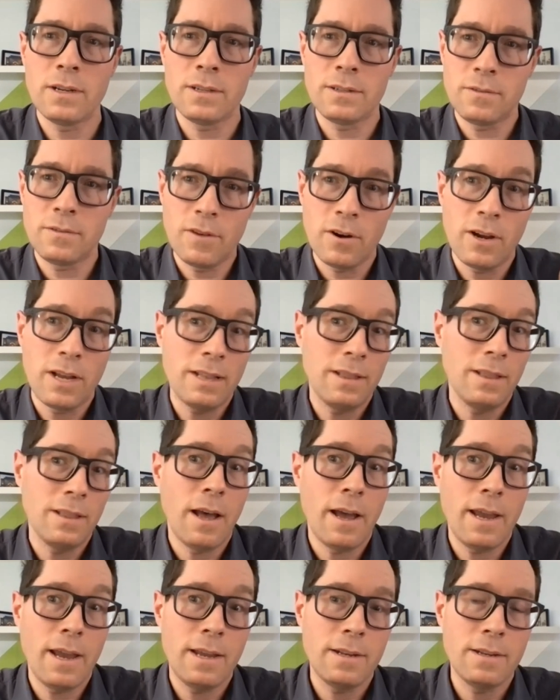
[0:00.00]
it's very
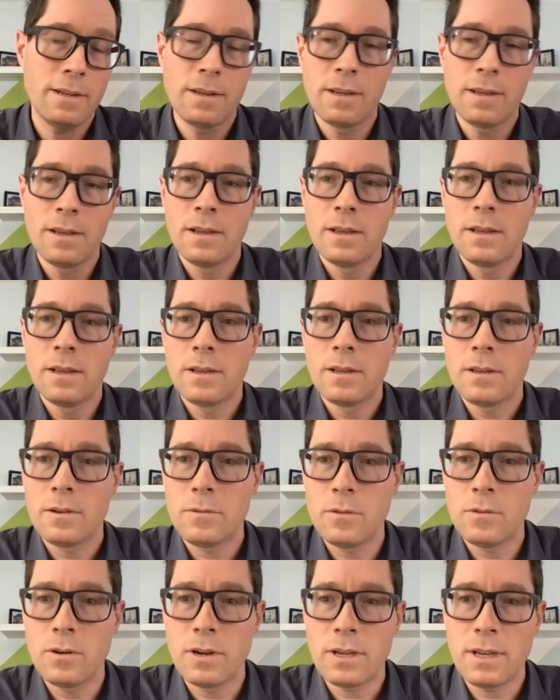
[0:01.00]
light
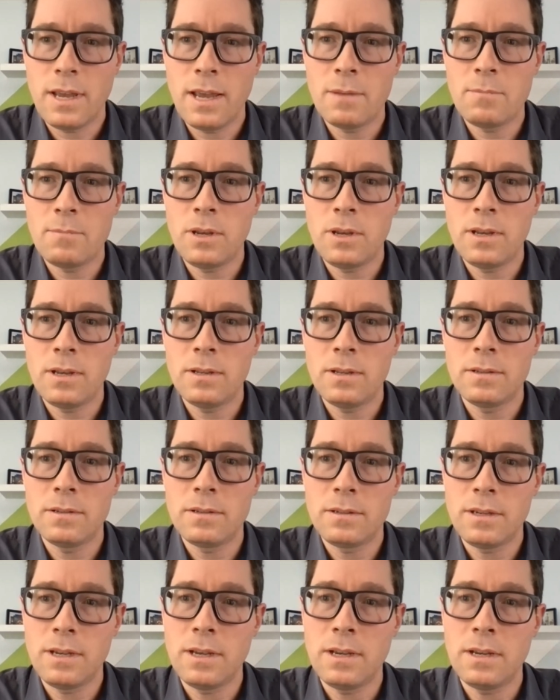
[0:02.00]
or it can't be
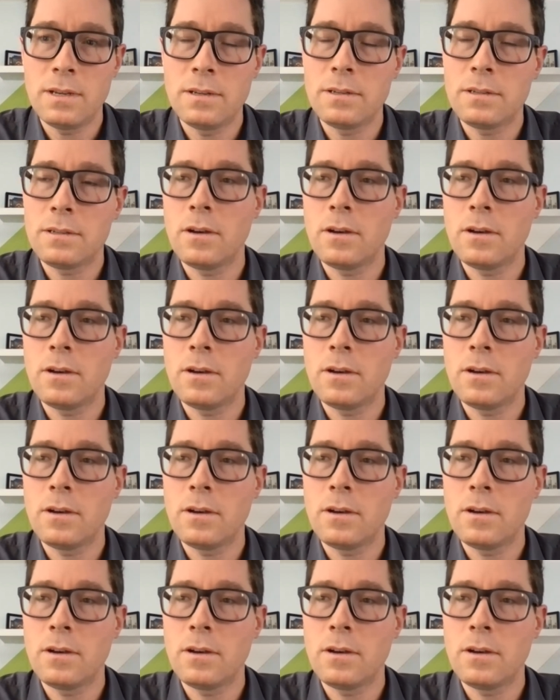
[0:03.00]
seen.